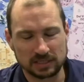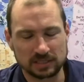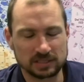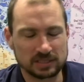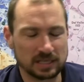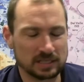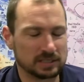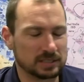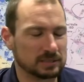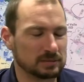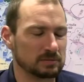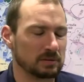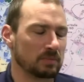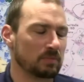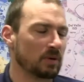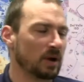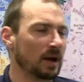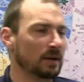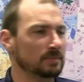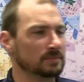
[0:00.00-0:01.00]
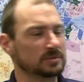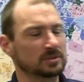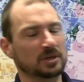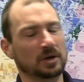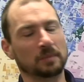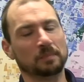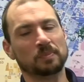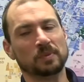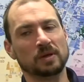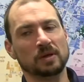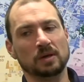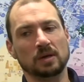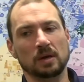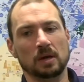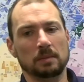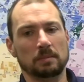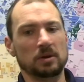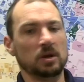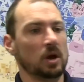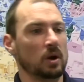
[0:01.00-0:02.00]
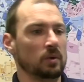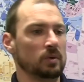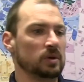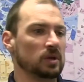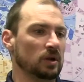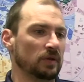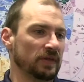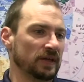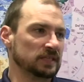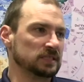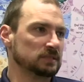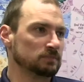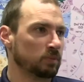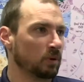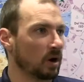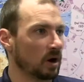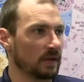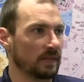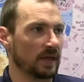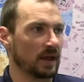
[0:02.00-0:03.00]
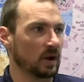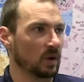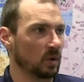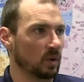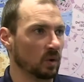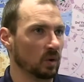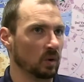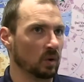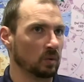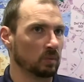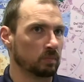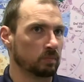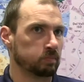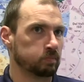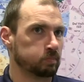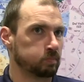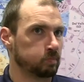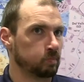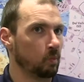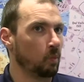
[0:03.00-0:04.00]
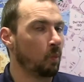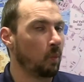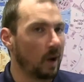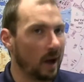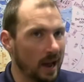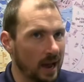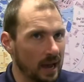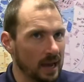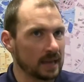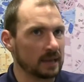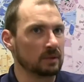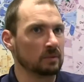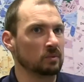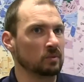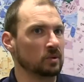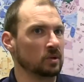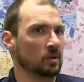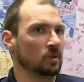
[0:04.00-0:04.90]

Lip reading: That's a problem. So, but no, that's part of that whole why